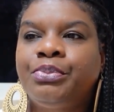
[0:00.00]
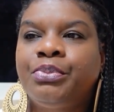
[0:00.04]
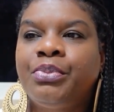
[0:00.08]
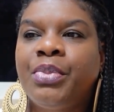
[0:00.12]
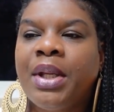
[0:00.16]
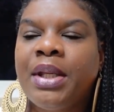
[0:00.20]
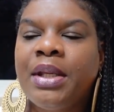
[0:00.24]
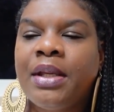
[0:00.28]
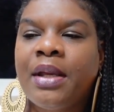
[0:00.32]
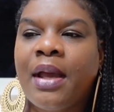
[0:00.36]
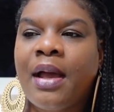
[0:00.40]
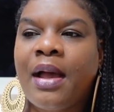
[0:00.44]

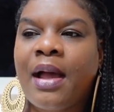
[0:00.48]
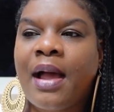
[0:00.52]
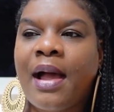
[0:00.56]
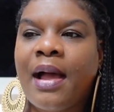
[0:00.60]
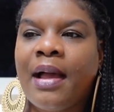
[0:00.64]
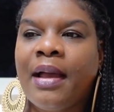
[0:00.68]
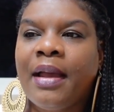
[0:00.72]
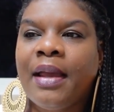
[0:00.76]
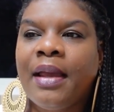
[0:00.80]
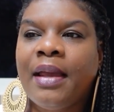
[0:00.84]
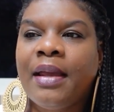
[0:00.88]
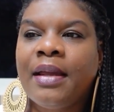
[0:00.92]
But yeah,
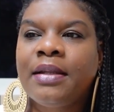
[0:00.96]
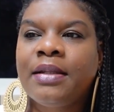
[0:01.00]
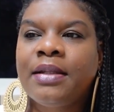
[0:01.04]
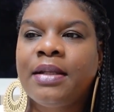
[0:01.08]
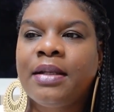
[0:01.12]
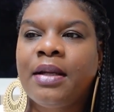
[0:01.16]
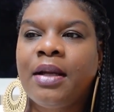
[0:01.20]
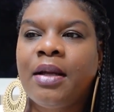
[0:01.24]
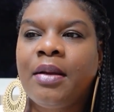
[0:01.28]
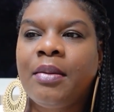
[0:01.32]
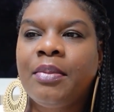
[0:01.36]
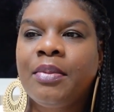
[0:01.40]
I
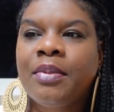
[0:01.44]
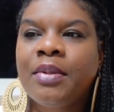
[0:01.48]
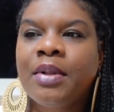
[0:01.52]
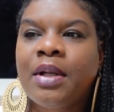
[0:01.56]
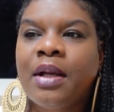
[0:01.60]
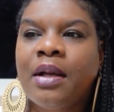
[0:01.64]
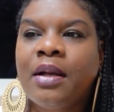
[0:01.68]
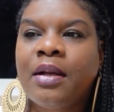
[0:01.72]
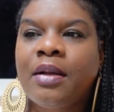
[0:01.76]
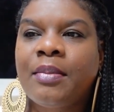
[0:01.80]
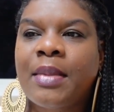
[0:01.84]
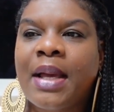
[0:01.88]
ended up,
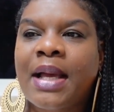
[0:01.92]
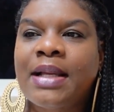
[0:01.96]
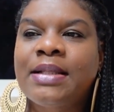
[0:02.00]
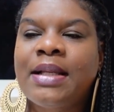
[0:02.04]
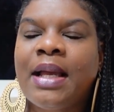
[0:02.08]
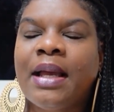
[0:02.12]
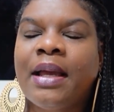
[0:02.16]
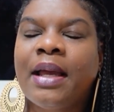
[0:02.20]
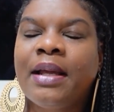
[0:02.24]
as I